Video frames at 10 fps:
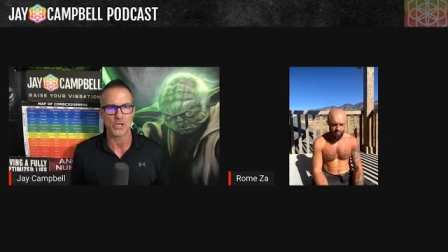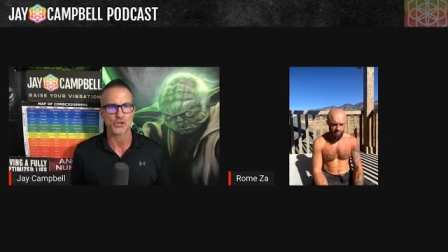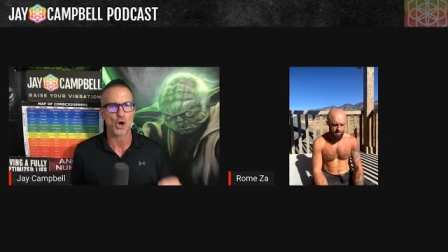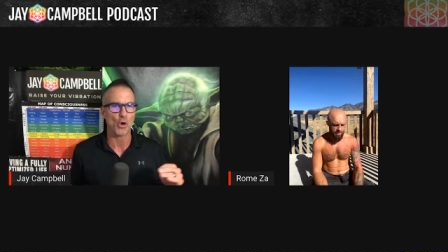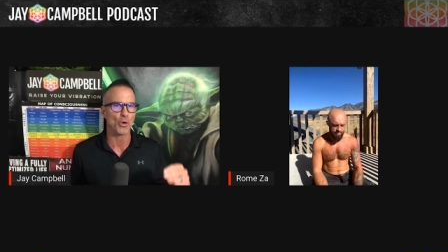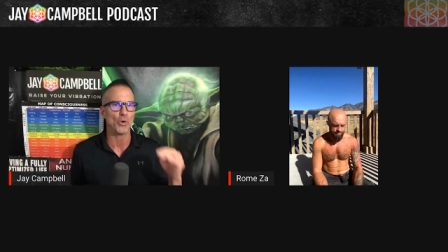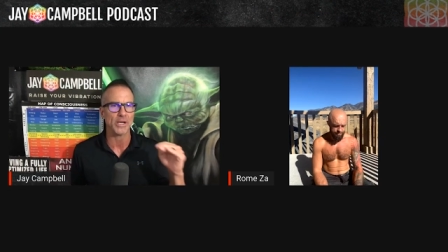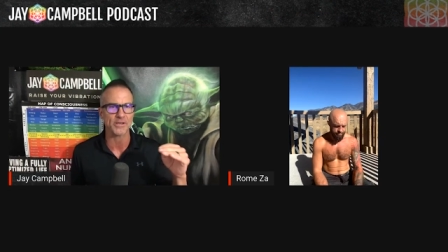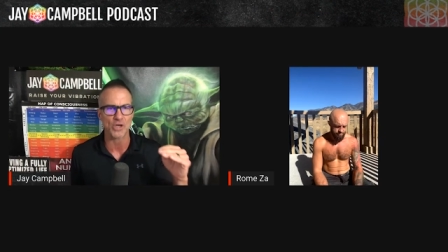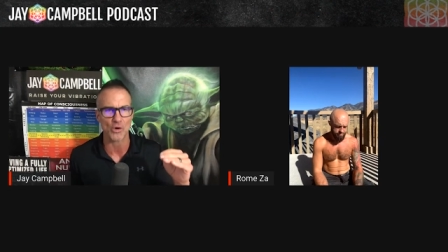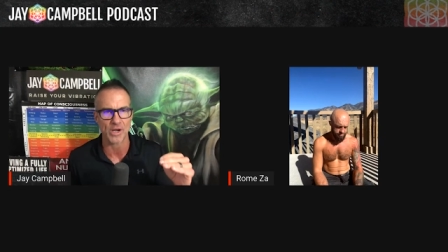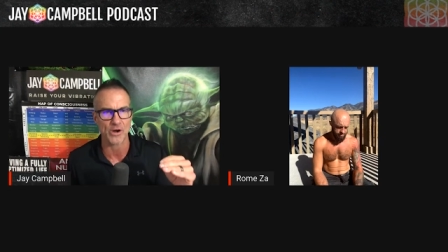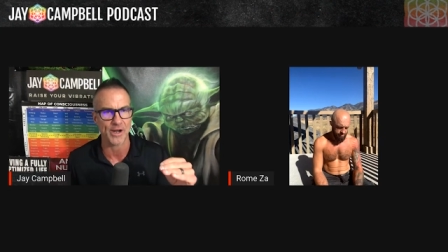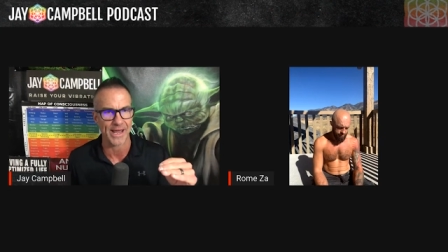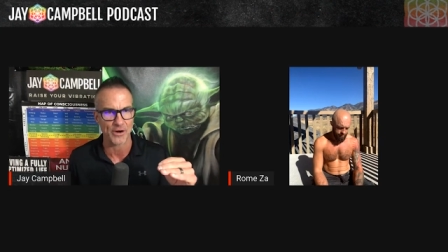total yeah.
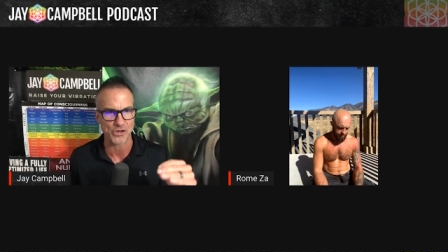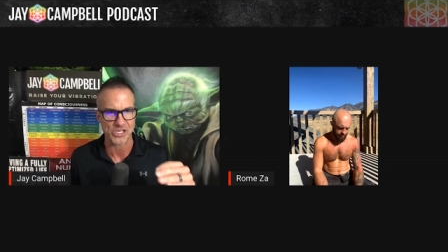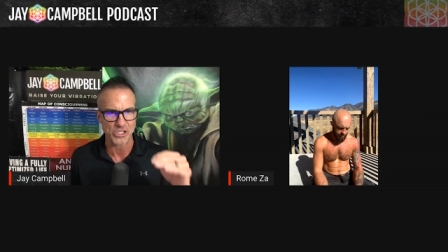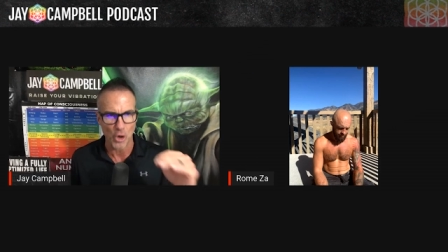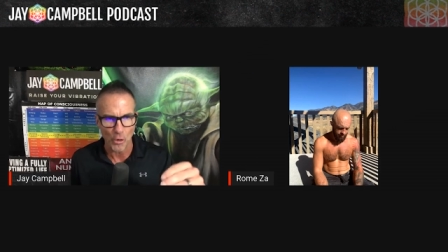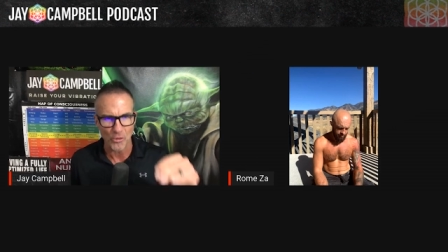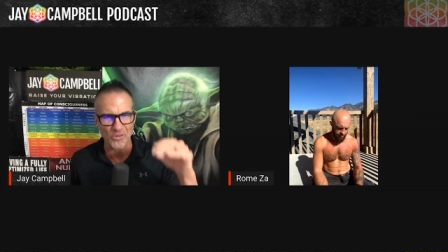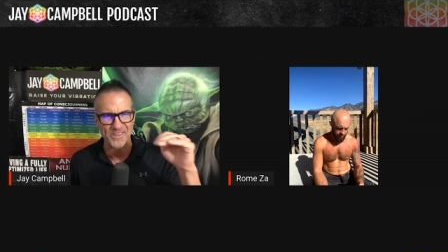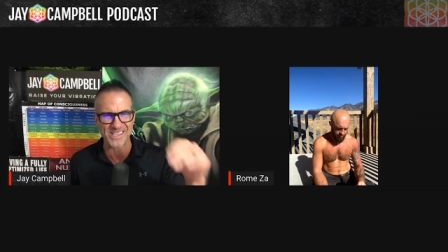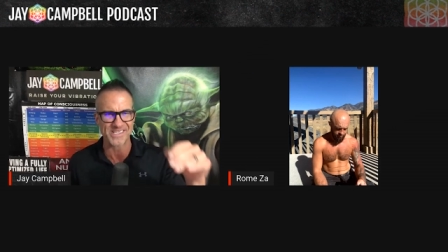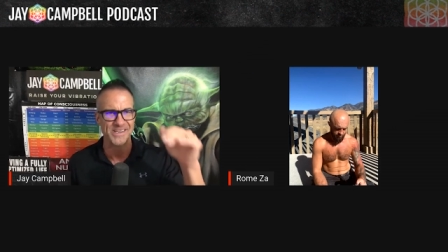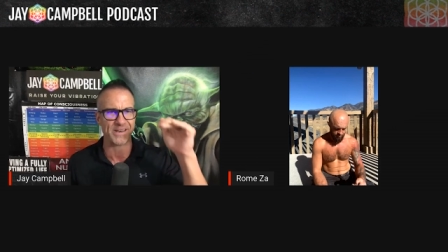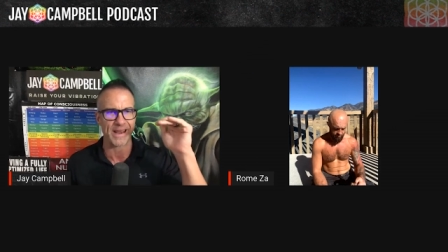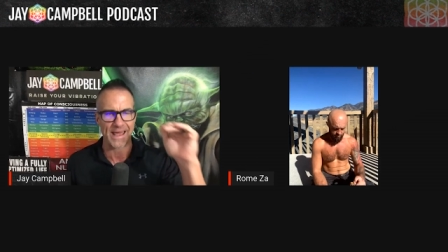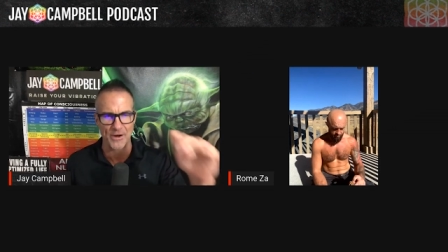incoherent energy, total
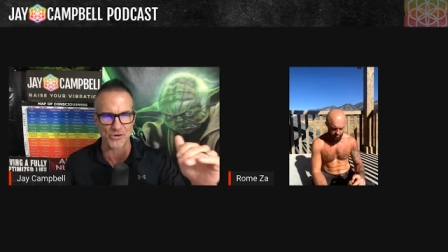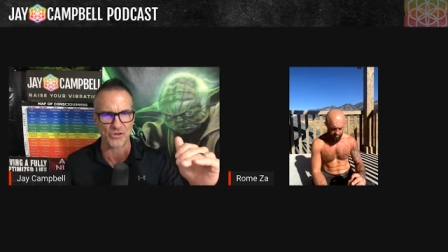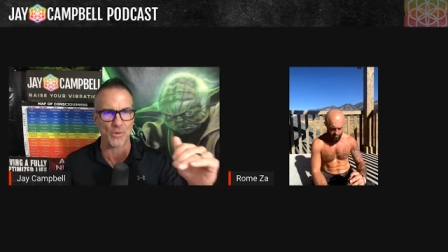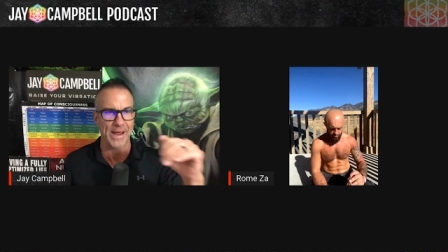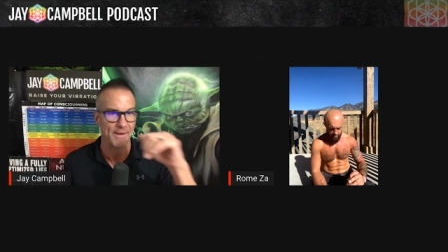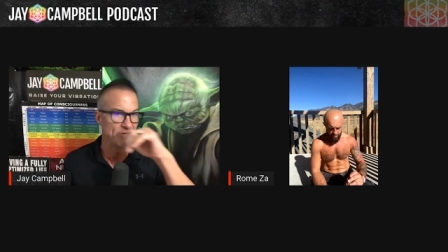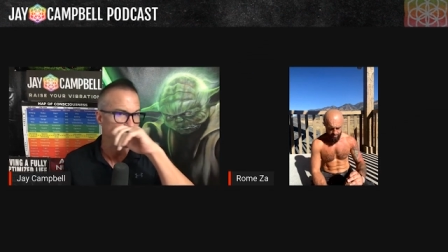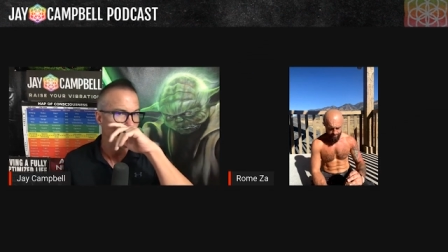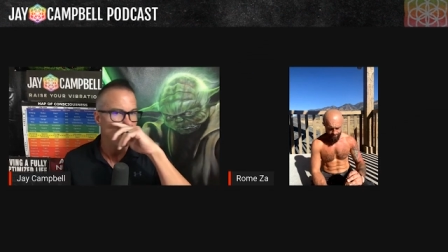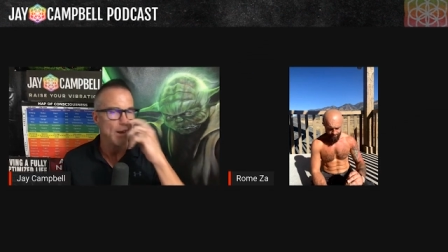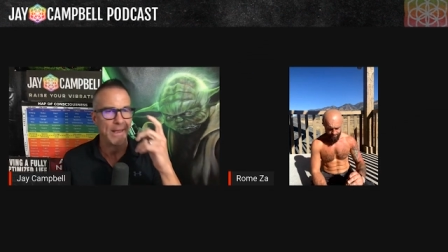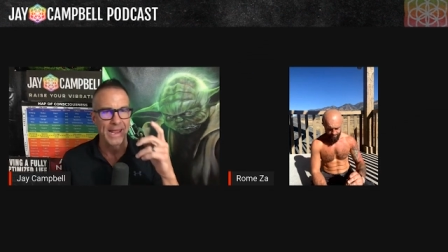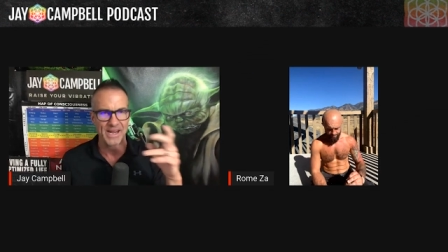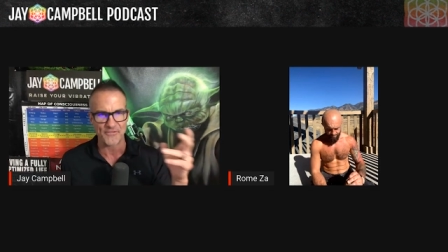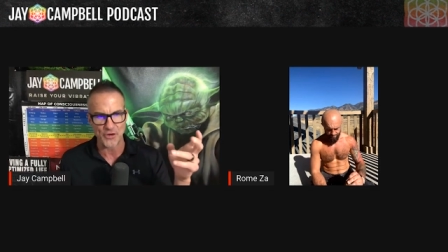dissonant energy waves.
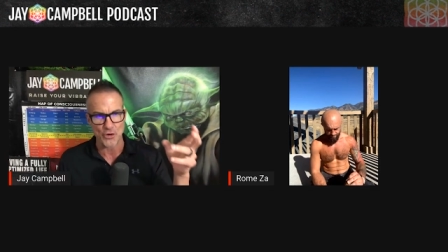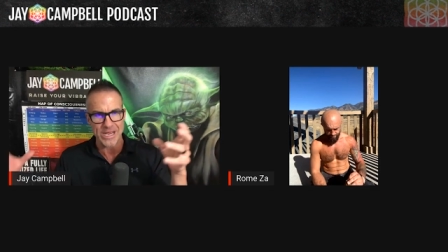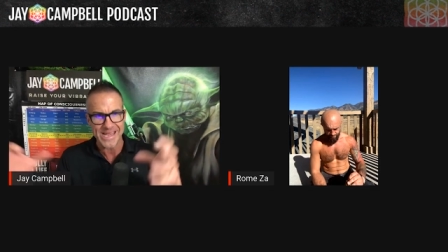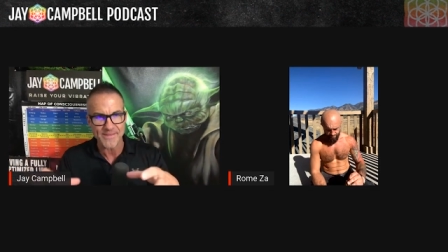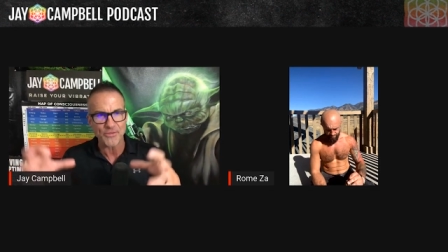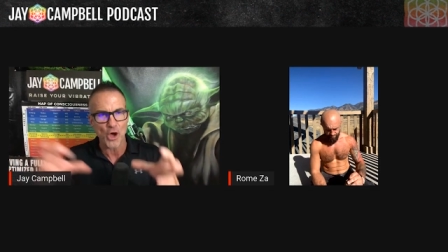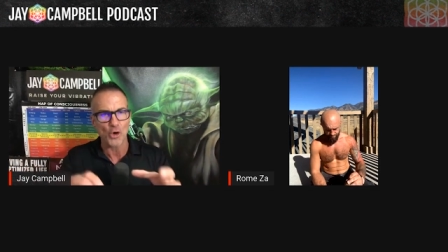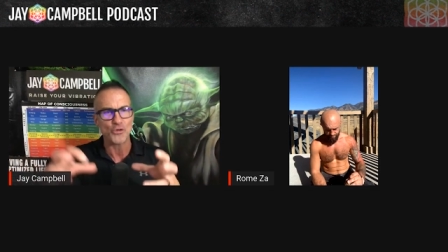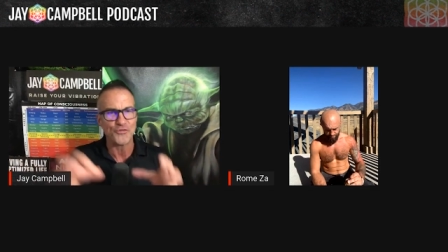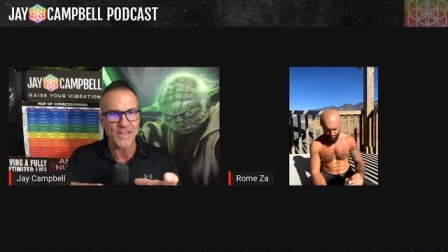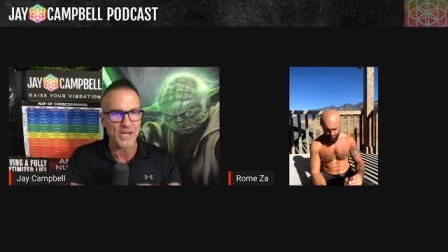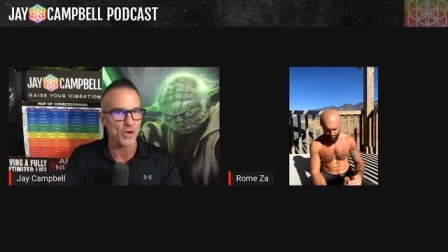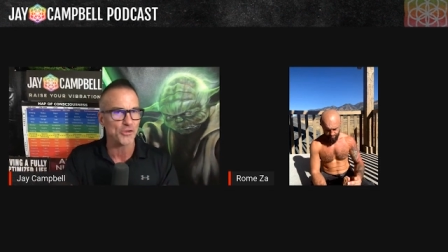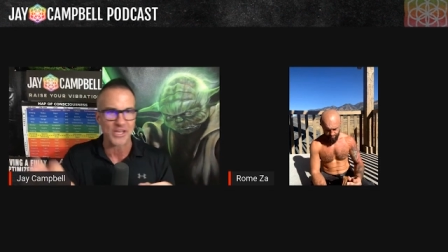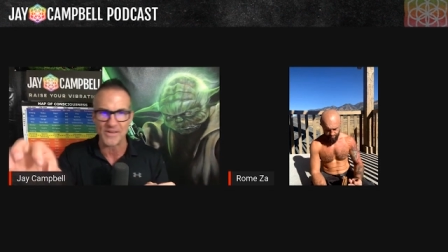And if you're in those
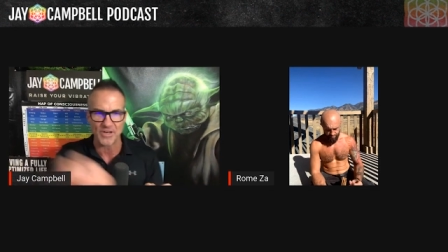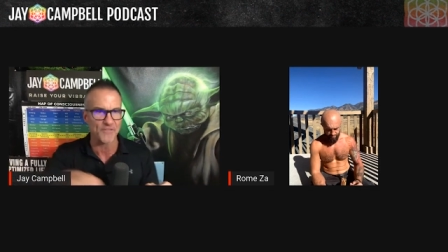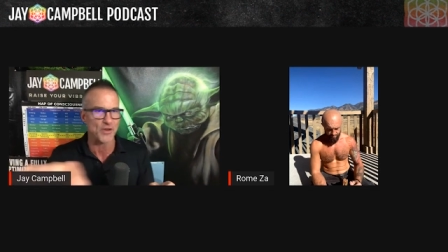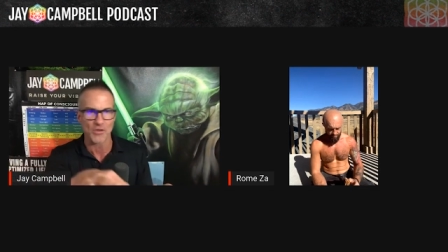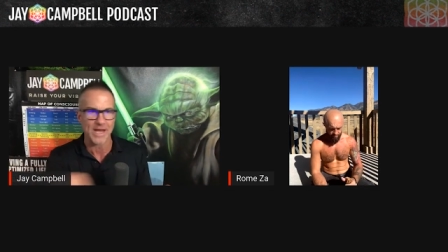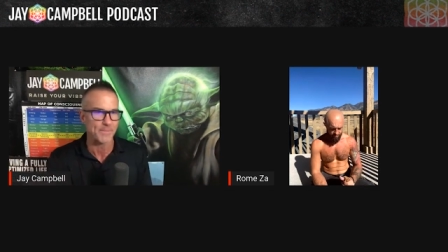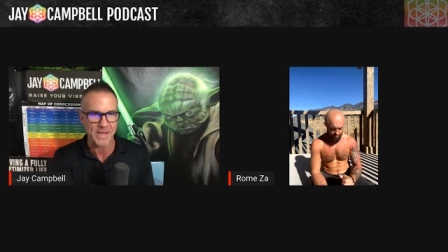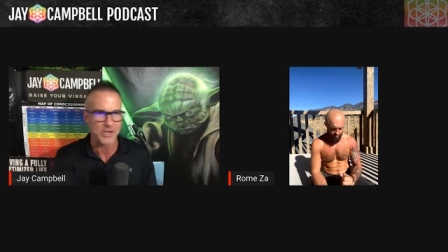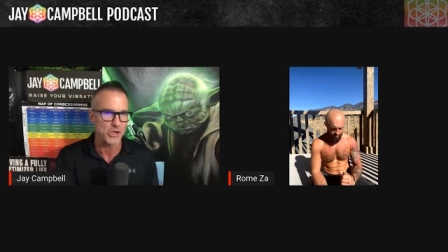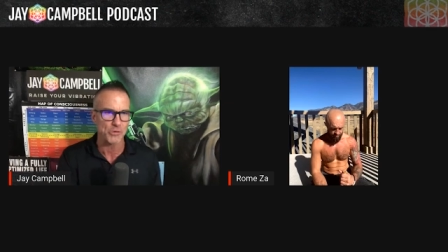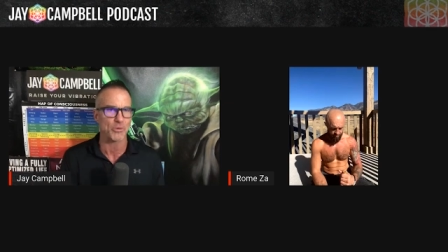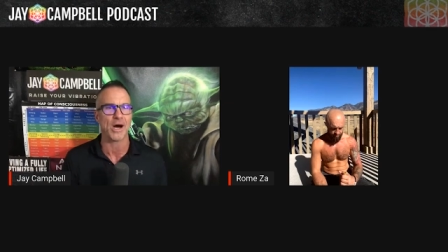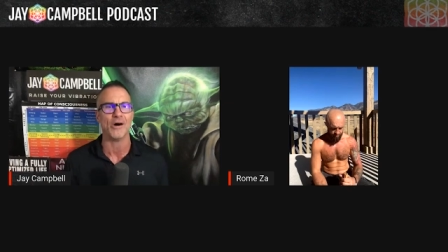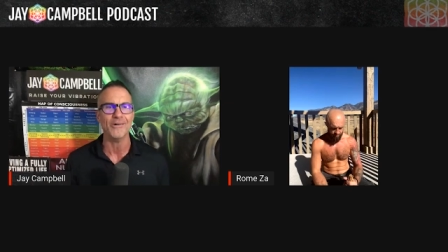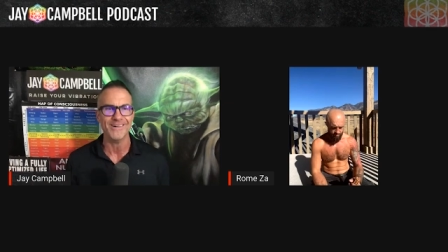fields, even if you're like me and you,
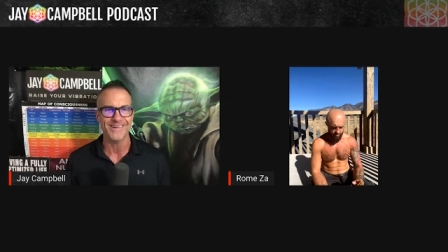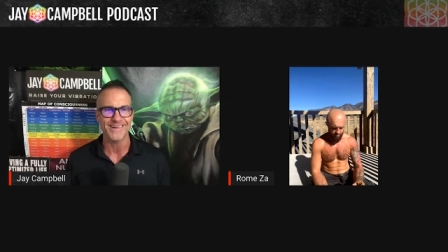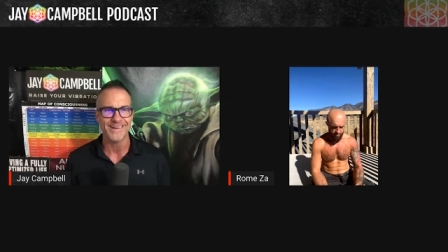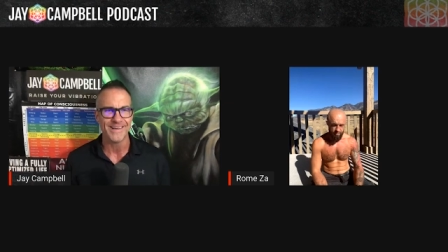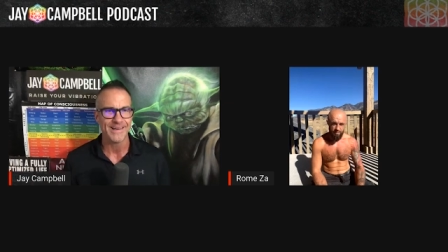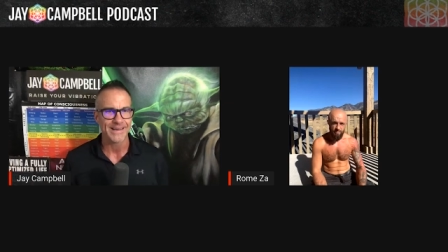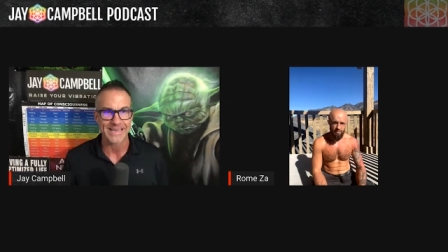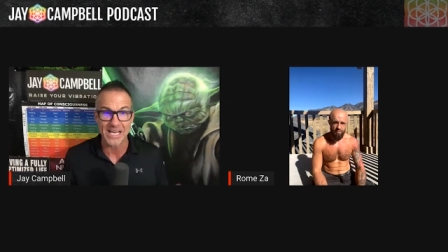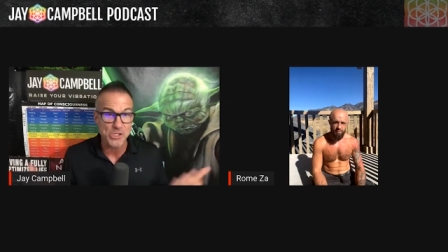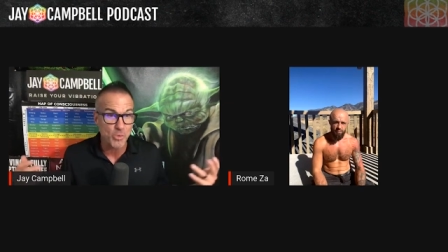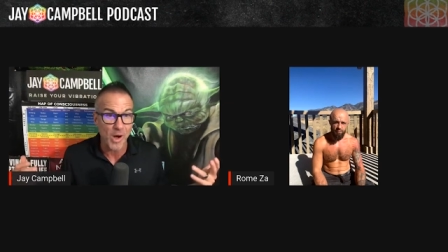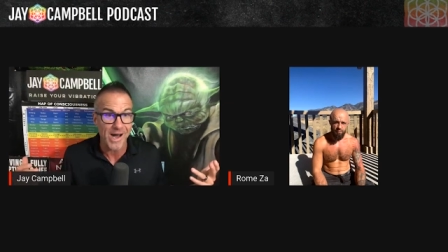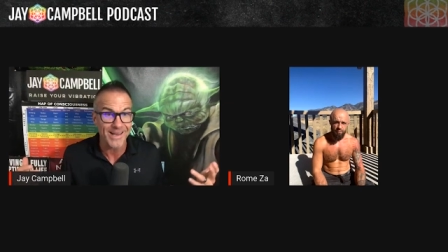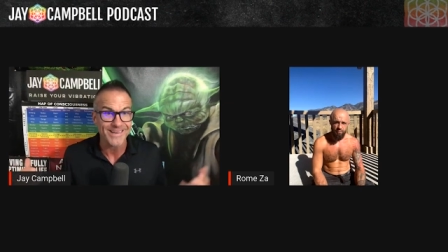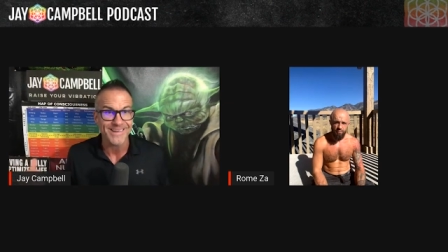bro, guess
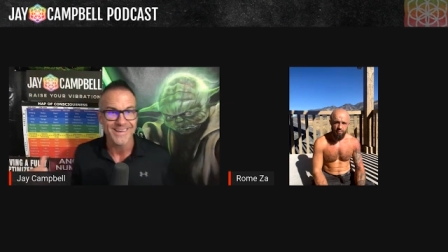what?